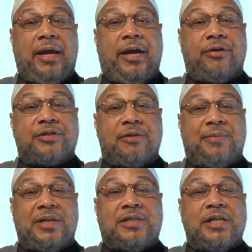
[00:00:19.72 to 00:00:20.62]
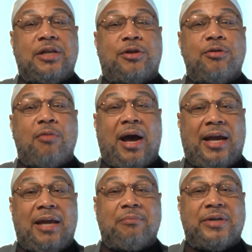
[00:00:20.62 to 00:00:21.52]

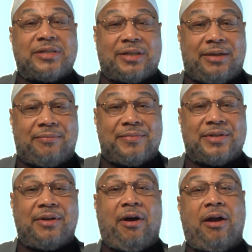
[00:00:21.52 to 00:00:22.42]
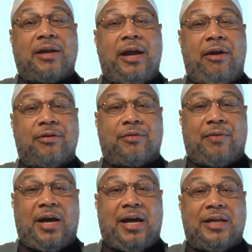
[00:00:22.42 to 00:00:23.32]
LGBTQIA Muslims are
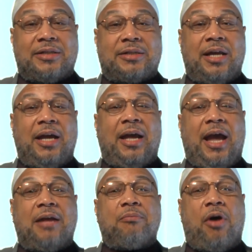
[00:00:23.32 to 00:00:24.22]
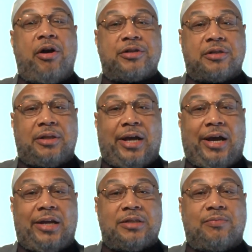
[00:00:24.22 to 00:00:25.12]
characterized and
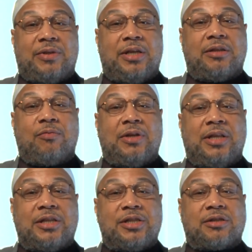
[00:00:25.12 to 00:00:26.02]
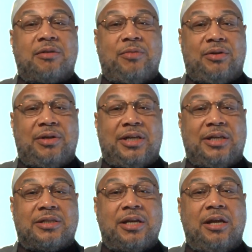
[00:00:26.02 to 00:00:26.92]
marginalized within the religious
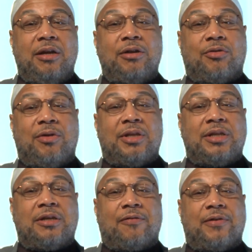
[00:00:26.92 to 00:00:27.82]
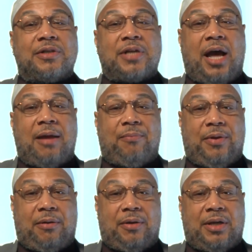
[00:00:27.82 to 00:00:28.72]
communities during the different time
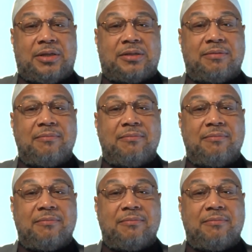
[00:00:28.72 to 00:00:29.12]
periods